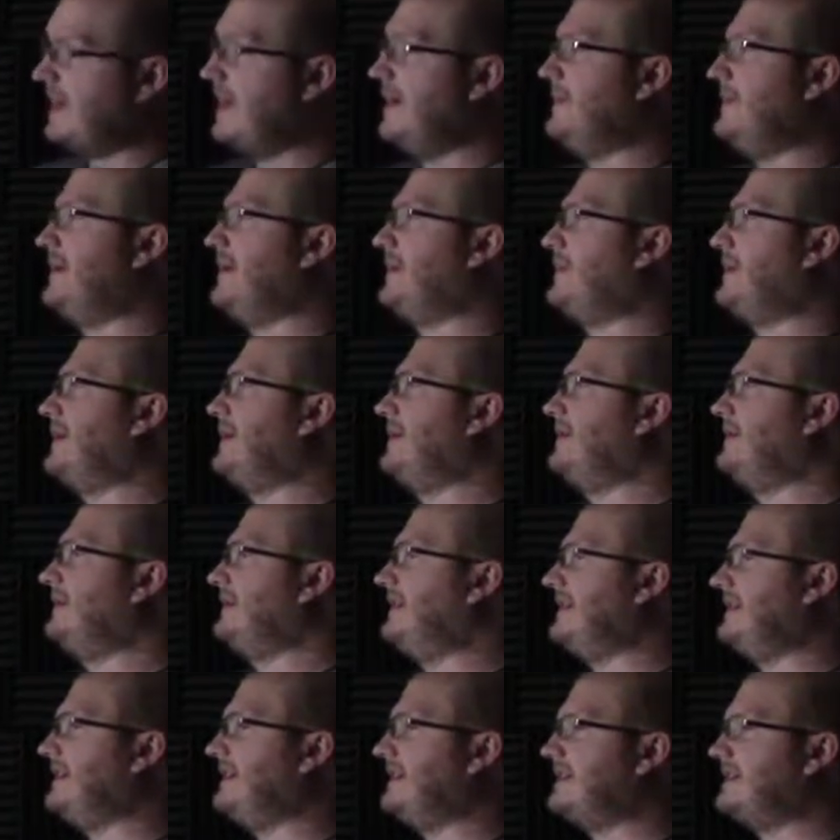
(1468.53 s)
I mean,
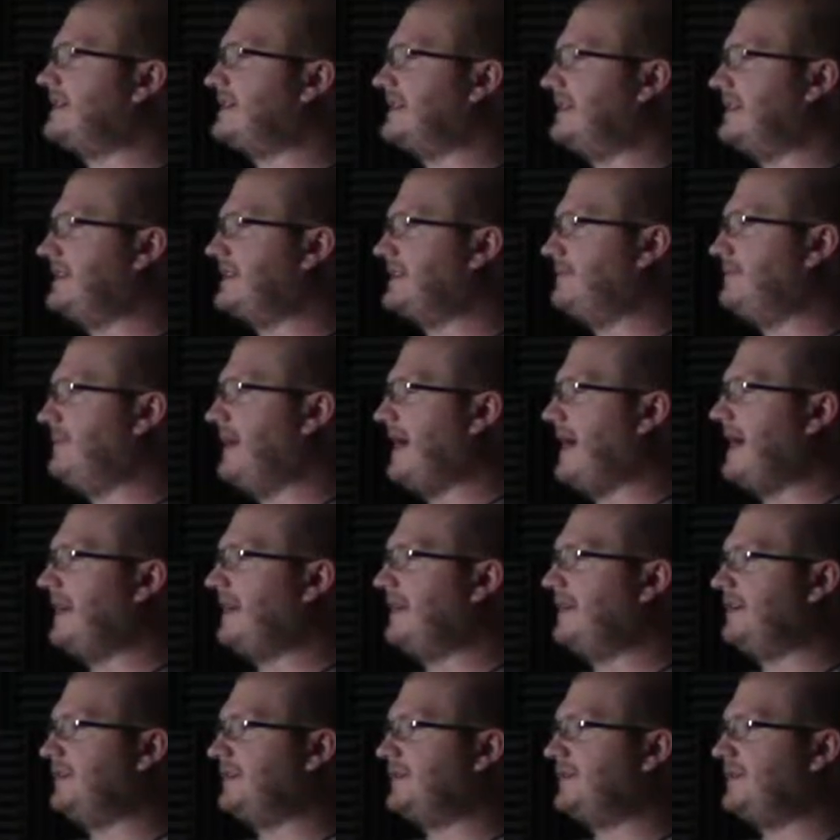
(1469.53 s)
apparently it's it's bad
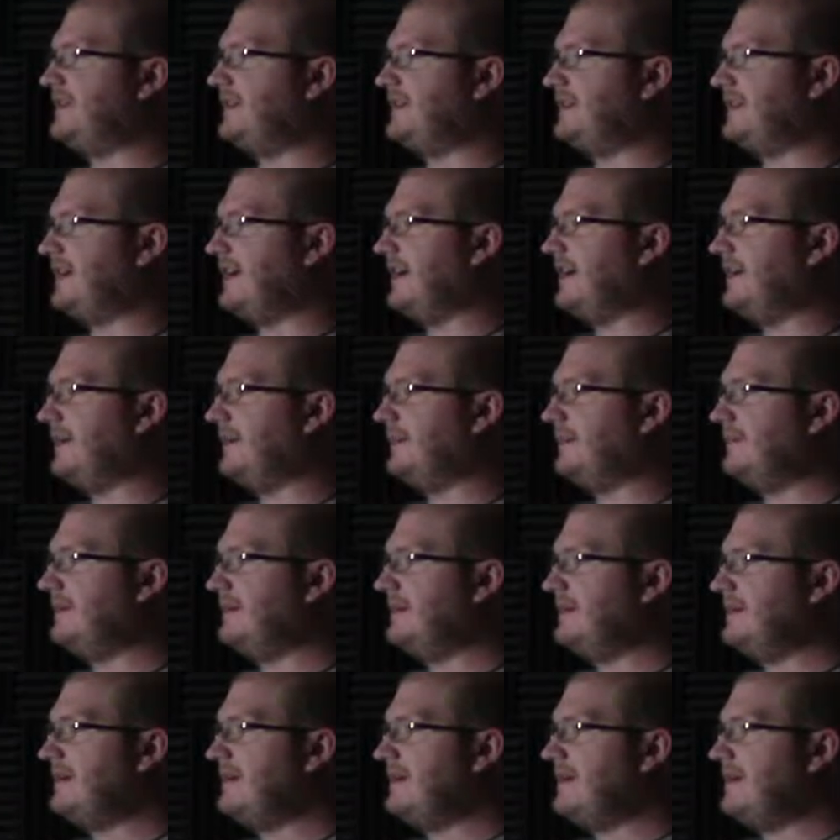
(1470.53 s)
enough in the game
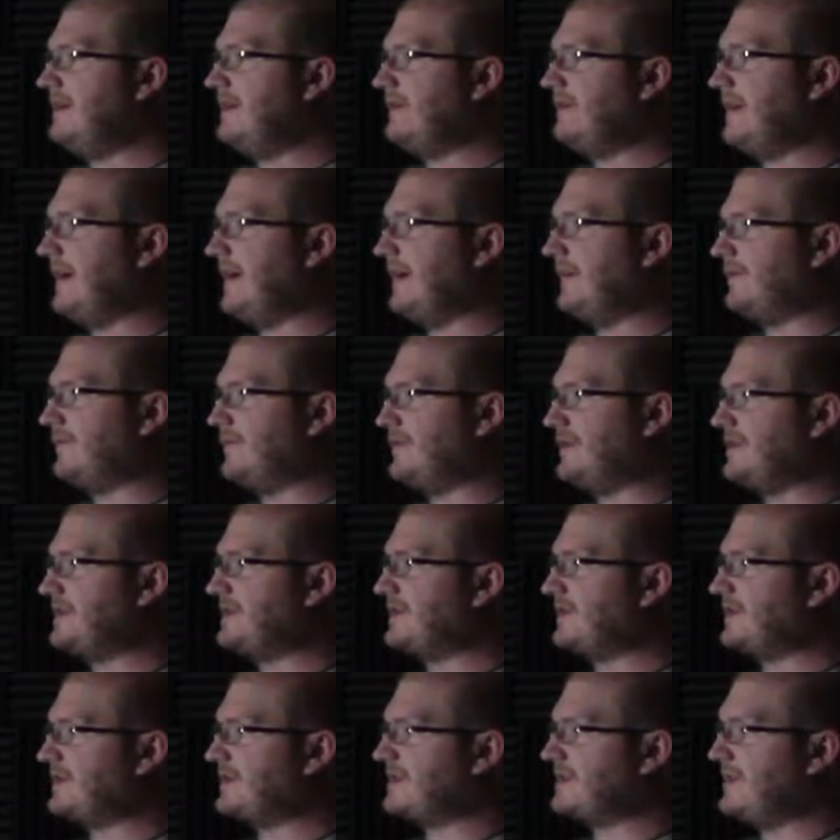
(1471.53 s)
that
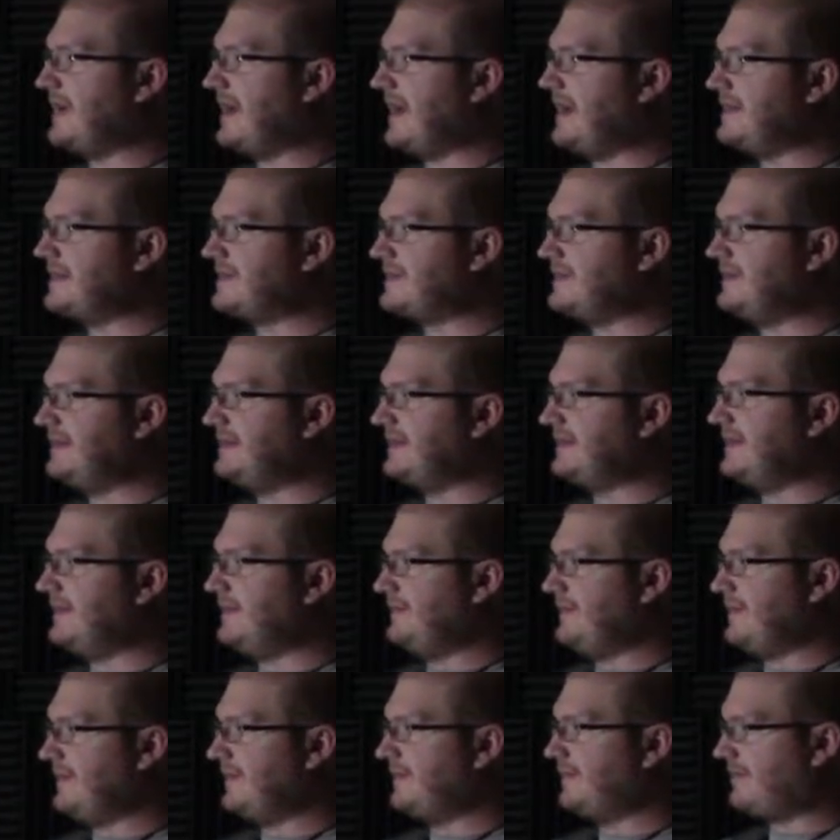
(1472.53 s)
resource management
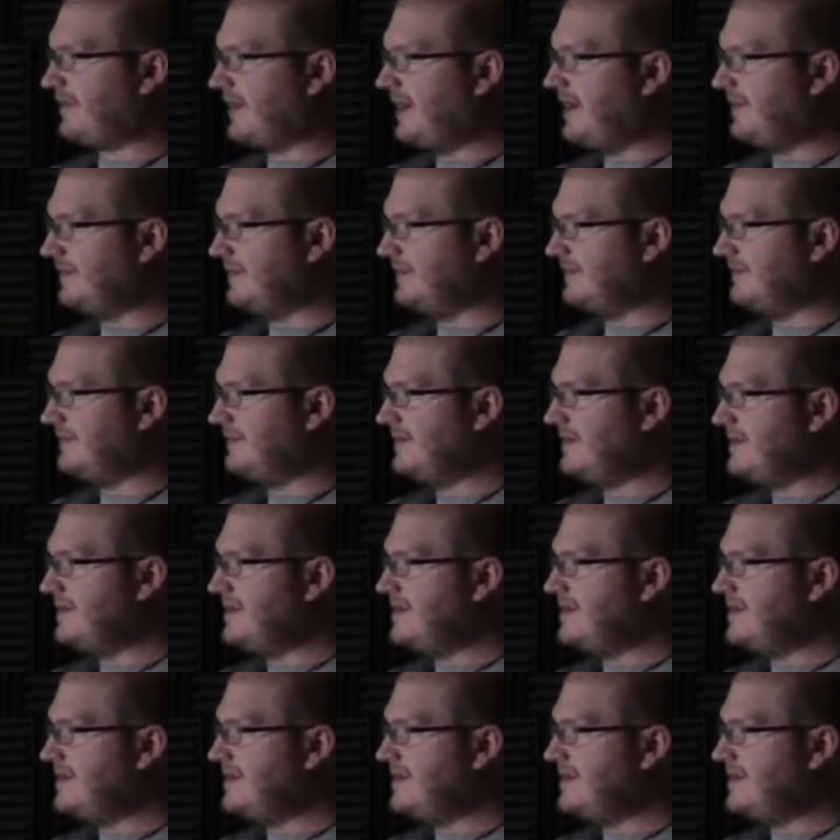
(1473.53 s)
can be a problem,